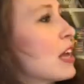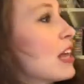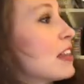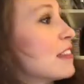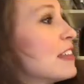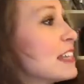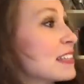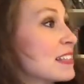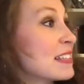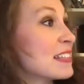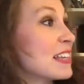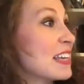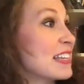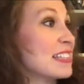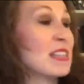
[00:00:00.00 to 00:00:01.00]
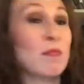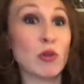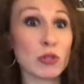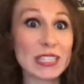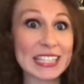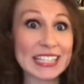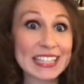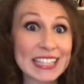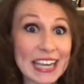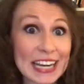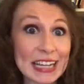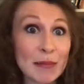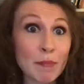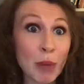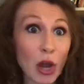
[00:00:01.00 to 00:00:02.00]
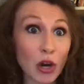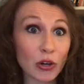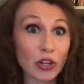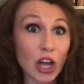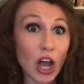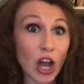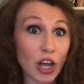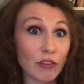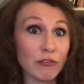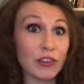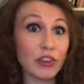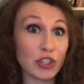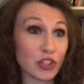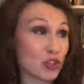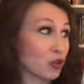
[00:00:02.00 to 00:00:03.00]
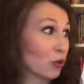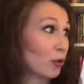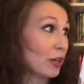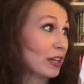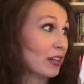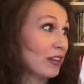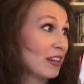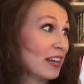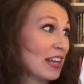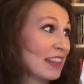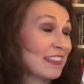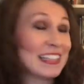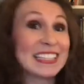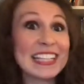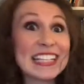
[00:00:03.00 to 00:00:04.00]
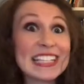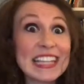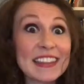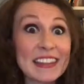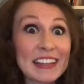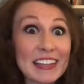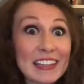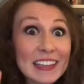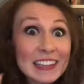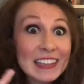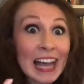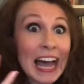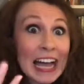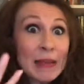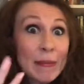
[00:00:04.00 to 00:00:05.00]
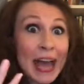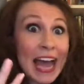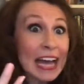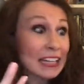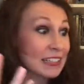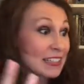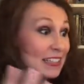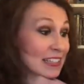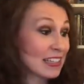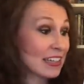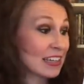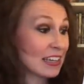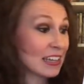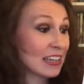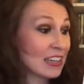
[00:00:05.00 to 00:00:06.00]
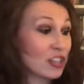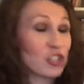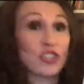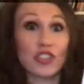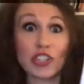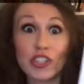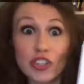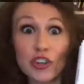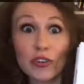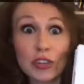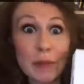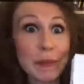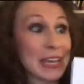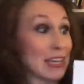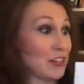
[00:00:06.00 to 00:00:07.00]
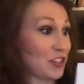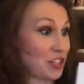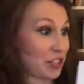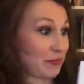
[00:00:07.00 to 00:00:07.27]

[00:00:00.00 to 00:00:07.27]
This is the most exciting part of the story. This is the climax. Just turn the page.